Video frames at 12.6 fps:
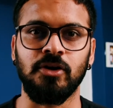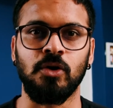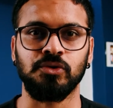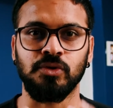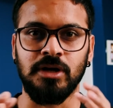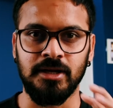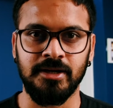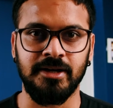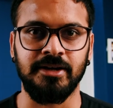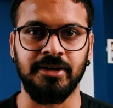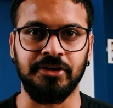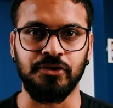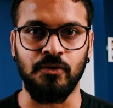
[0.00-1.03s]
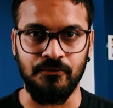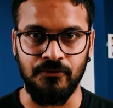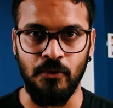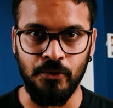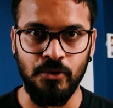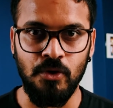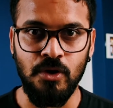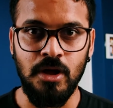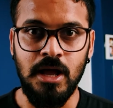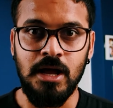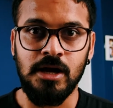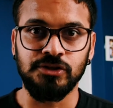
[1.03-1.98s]
or to color correct your photo
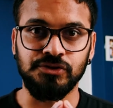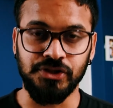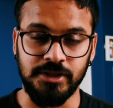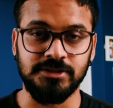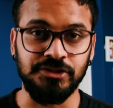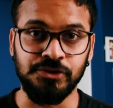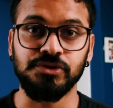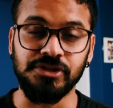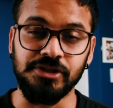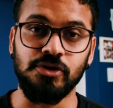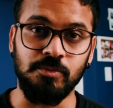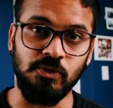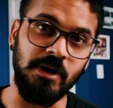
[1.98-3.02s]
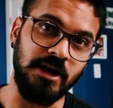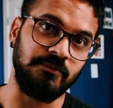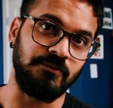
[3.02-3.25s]
just using your mobile